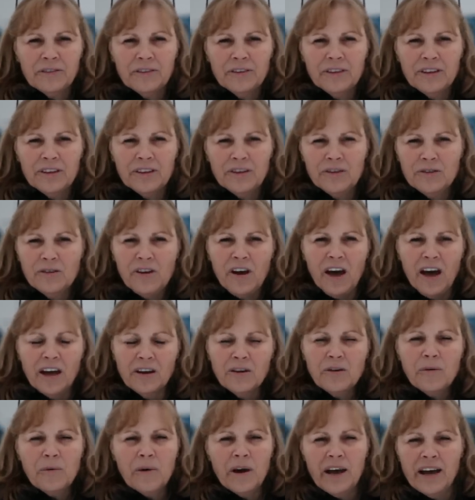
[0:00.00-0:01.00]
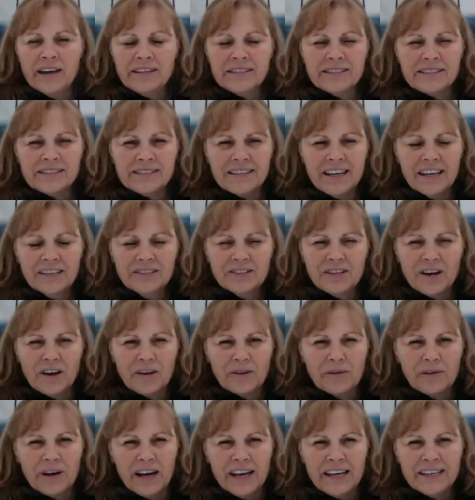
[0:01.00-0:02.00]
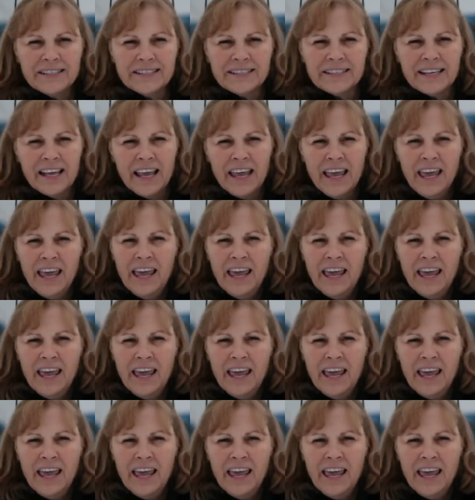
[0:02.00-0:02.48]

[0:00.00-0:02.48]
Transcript: for the Yukon Quest sled dog race.